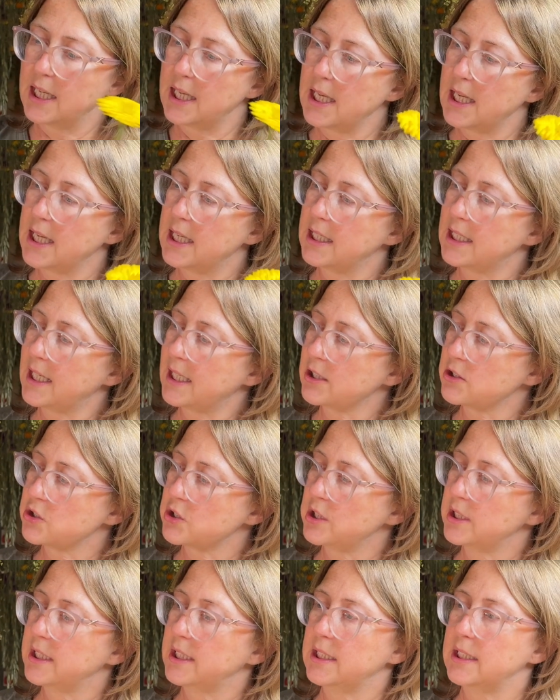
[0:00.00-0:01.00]
And
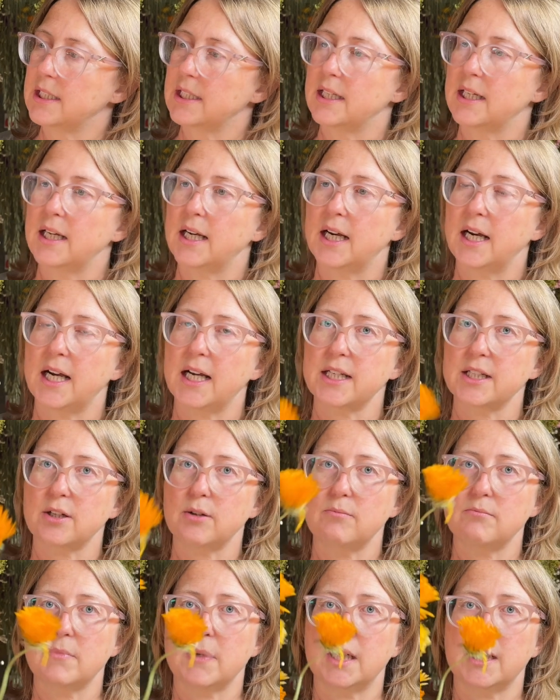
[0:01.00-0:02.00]
actually, I don't
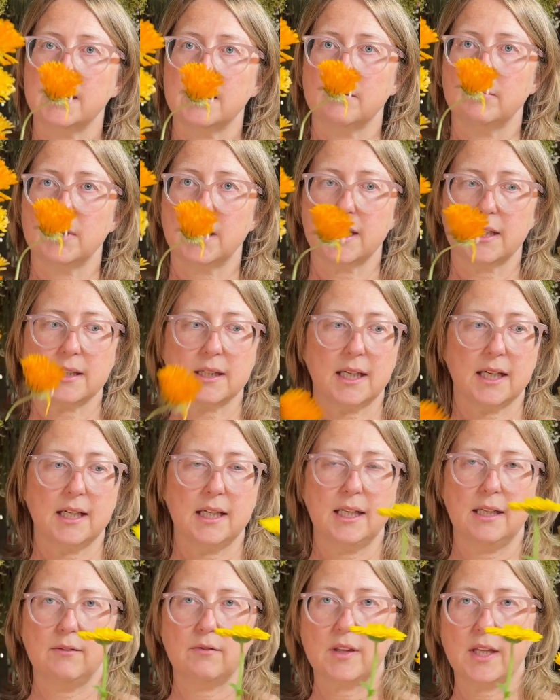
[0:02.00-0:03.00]
mind them like that.
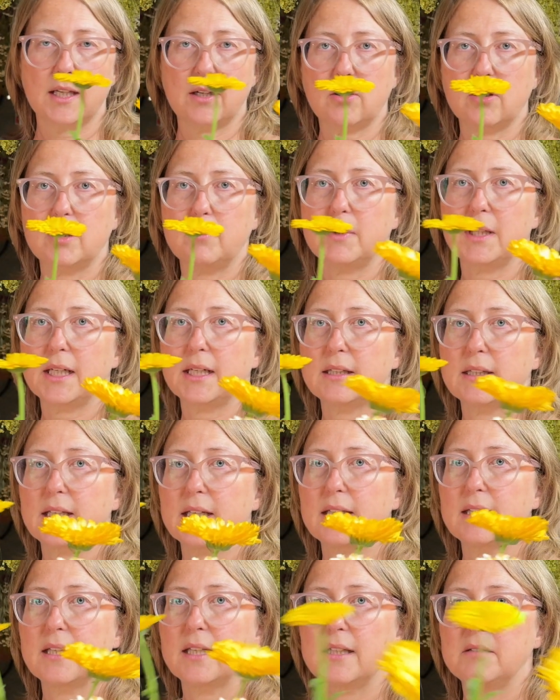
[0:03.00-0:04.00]
If they're going to be like that,
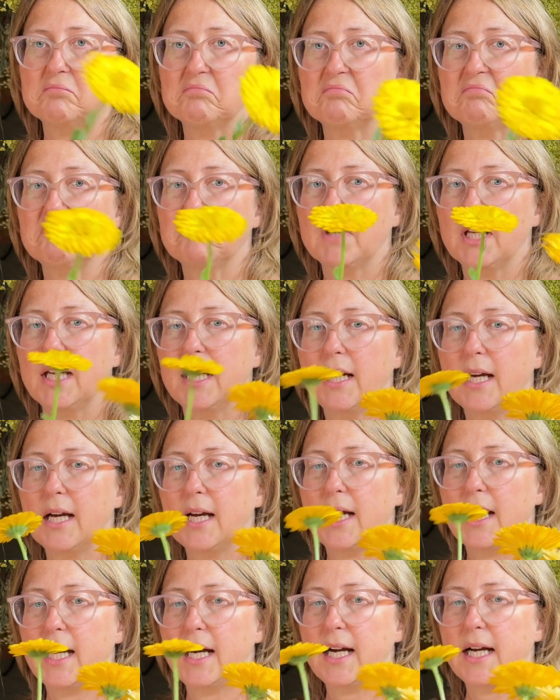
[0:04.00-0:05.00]
then
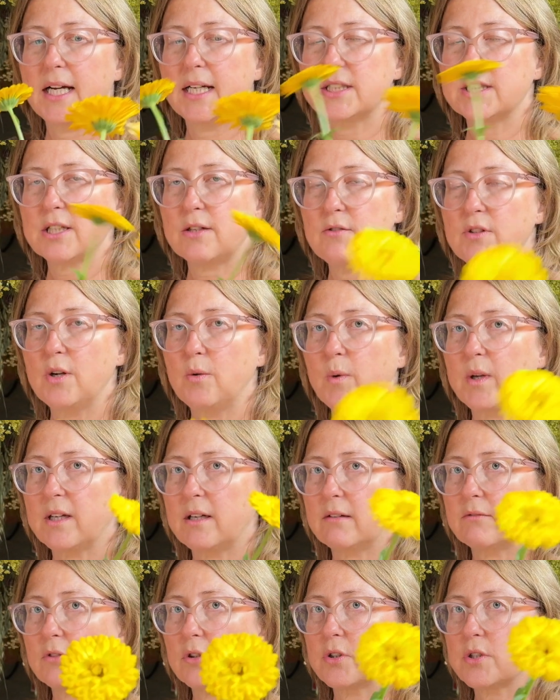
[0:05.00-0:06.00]
I don't know whether
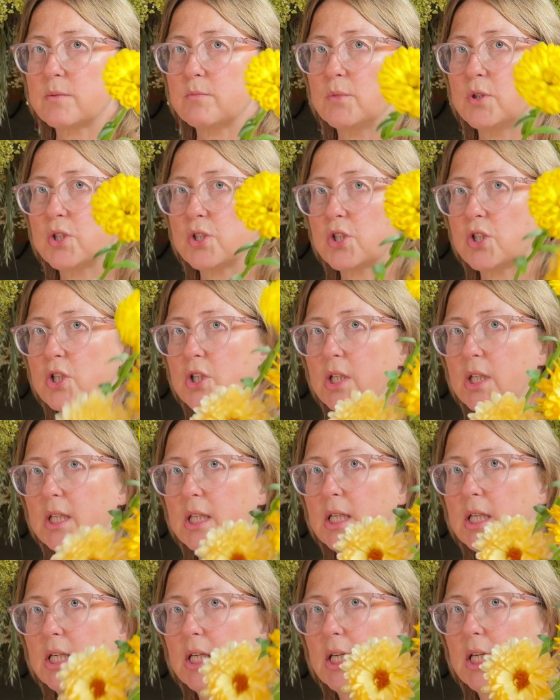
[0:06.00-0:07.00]
I've got as much
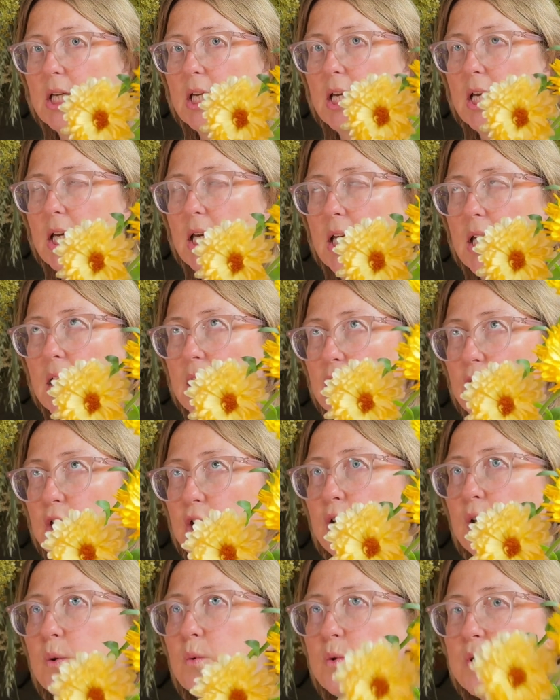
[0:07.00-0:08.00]

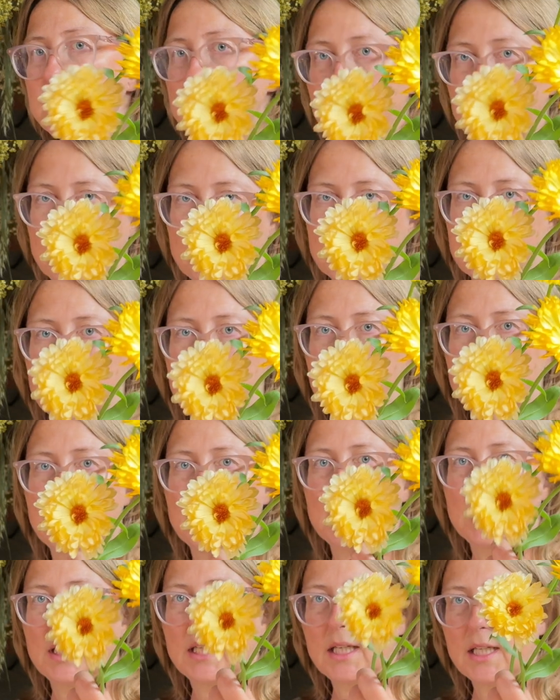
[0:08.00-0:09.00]
use of them
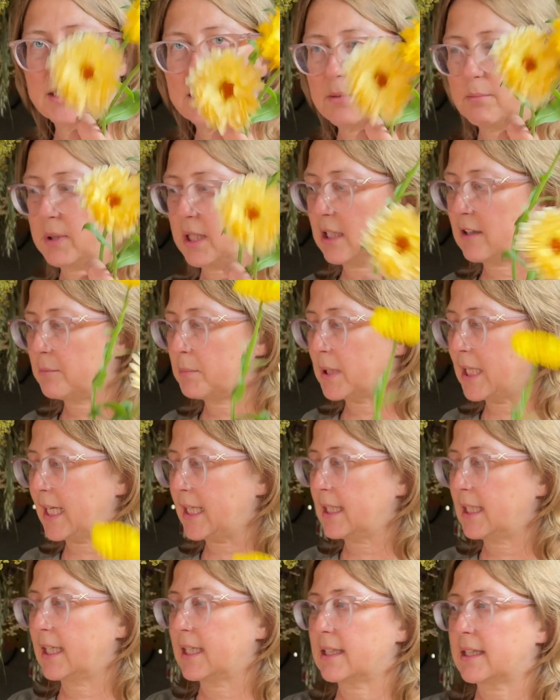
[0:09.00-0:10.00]
as a big plant
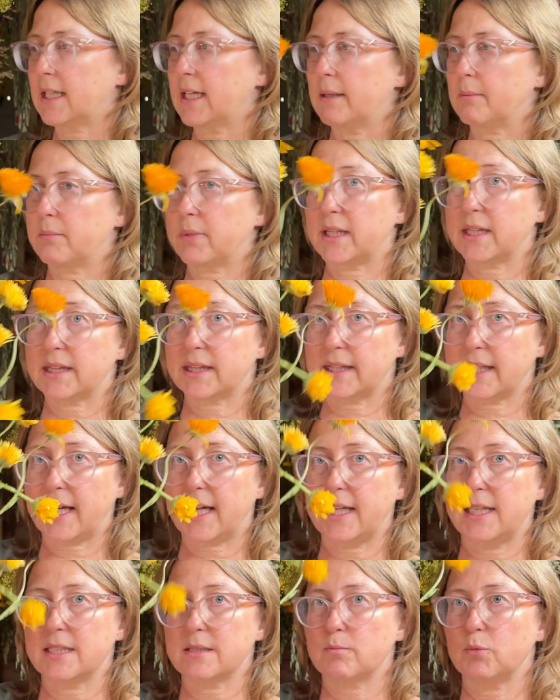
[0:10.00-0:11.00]
like that, but that
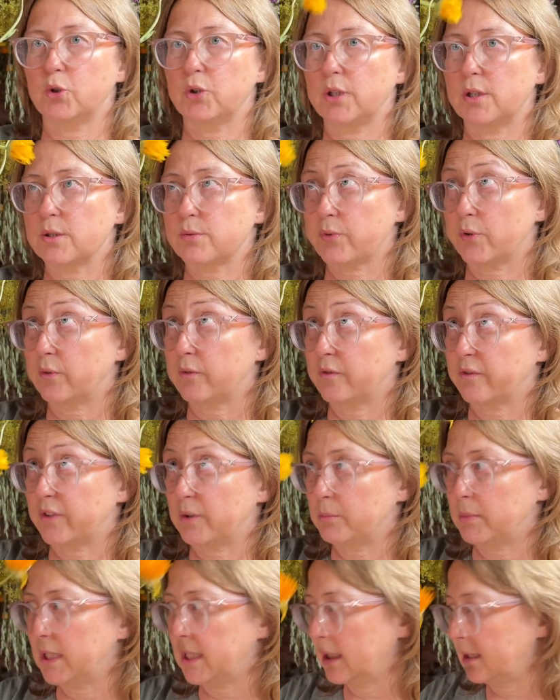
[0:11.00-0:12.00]
is more useful for
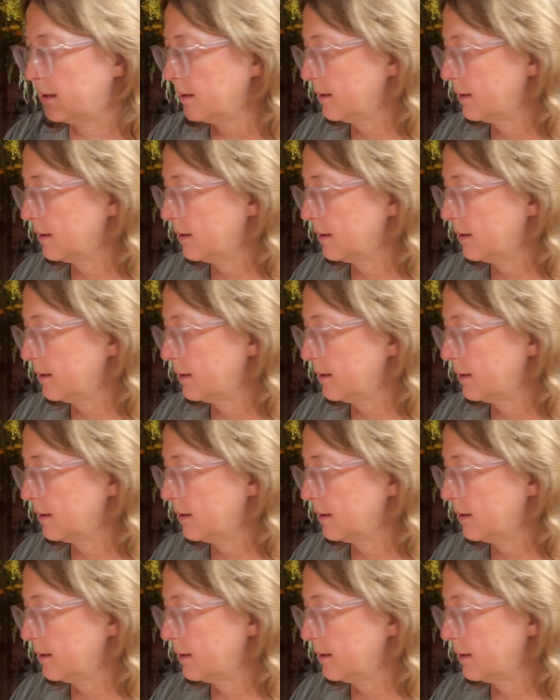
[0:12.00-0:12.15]
me.